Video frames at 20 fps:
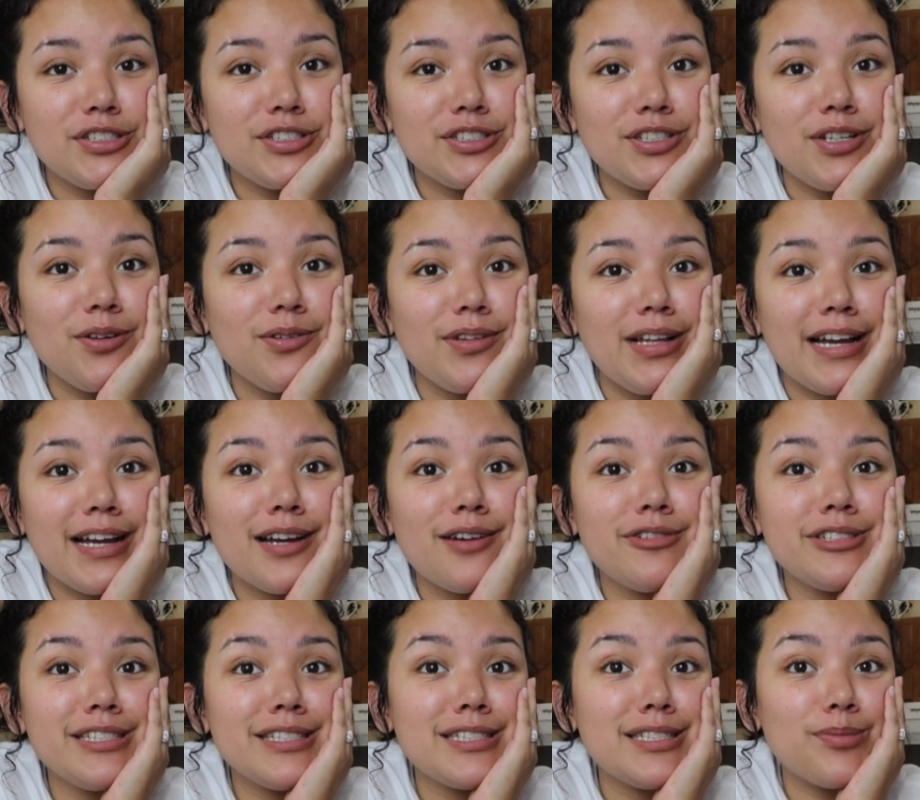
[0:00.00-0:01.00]
So like I
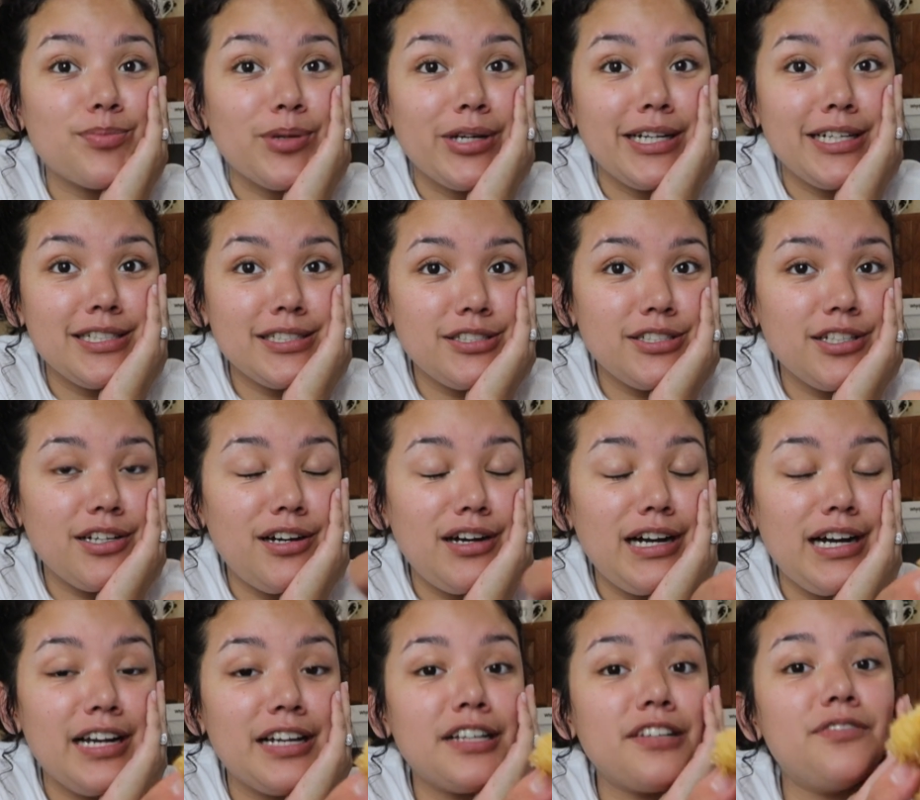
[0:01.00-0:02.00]
was explaining to
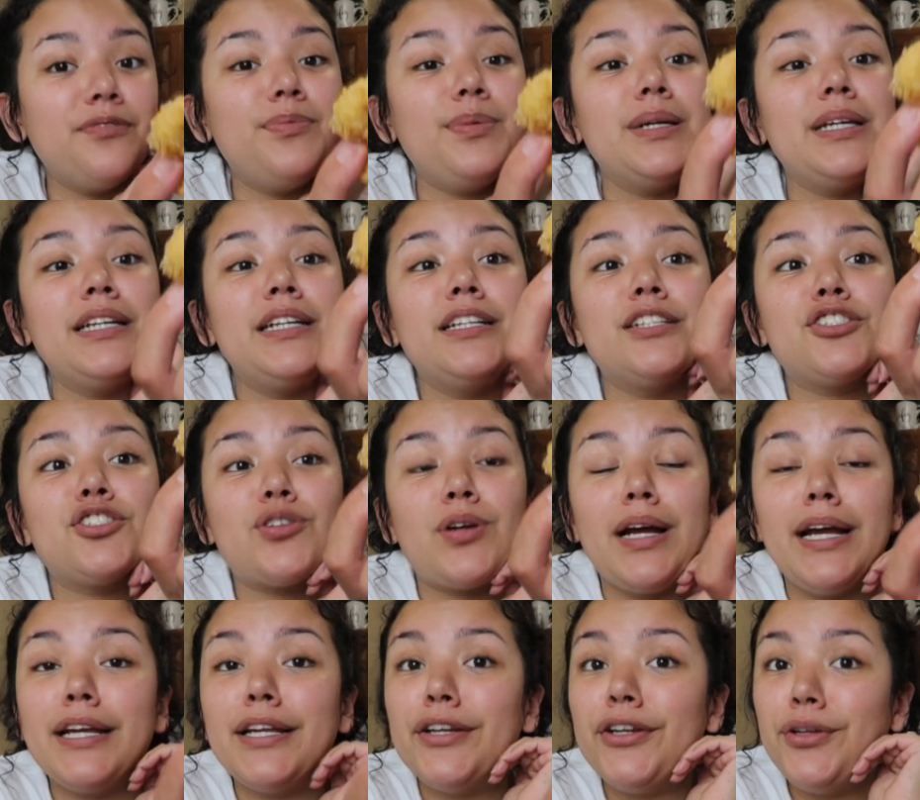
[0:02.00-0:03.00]
y'all, I have been
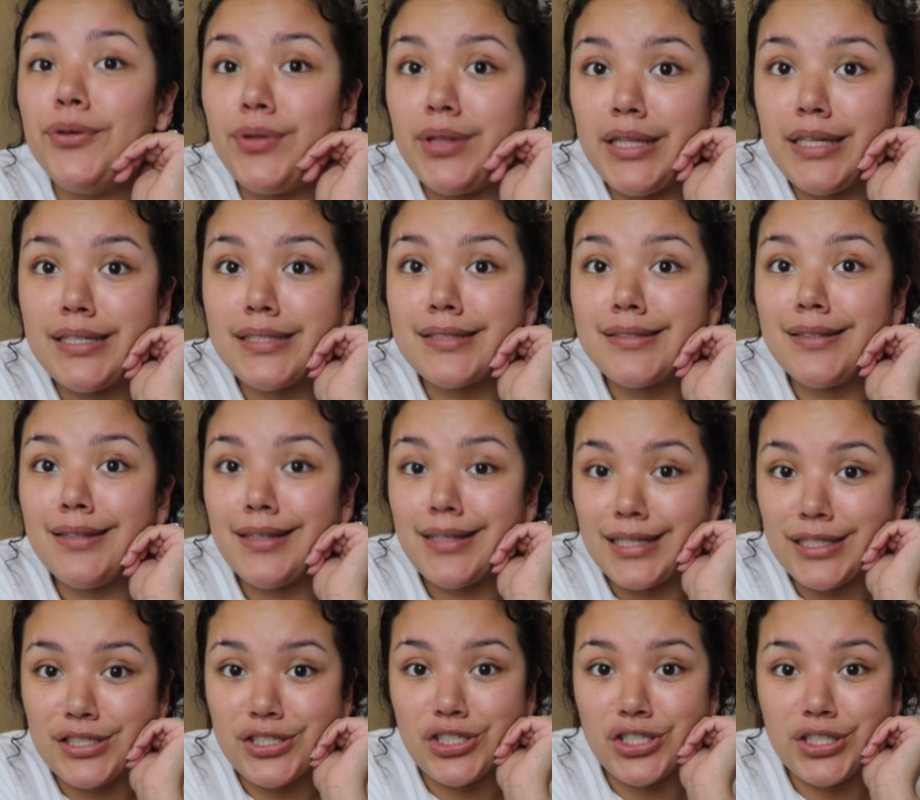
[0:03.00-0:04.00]
trying new things in the
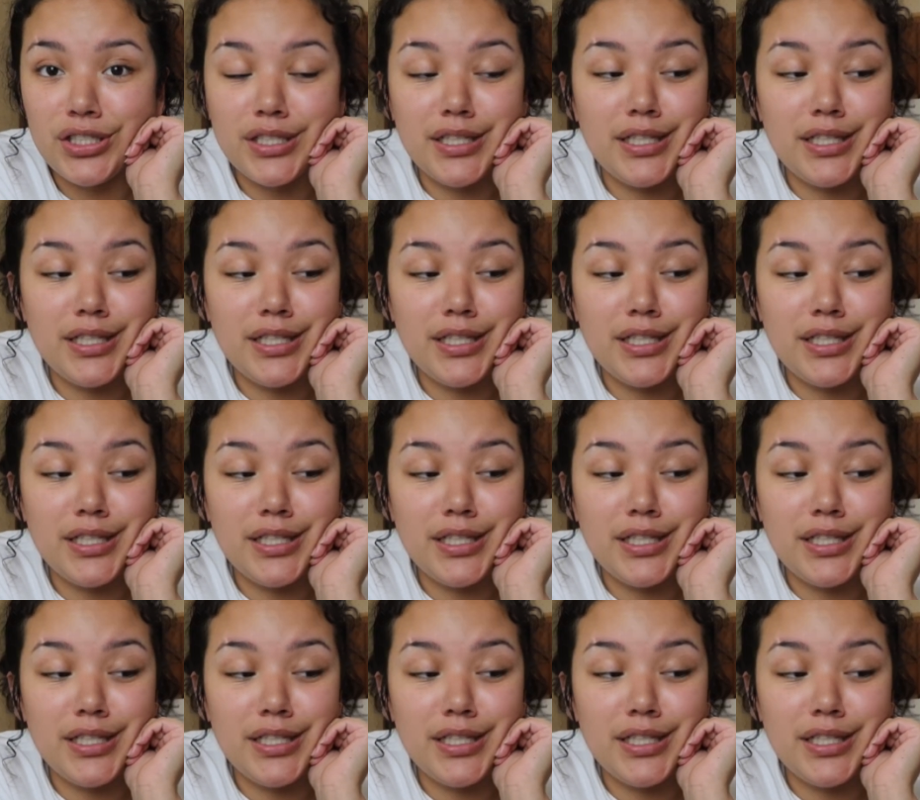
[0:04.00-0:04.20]
kitchen.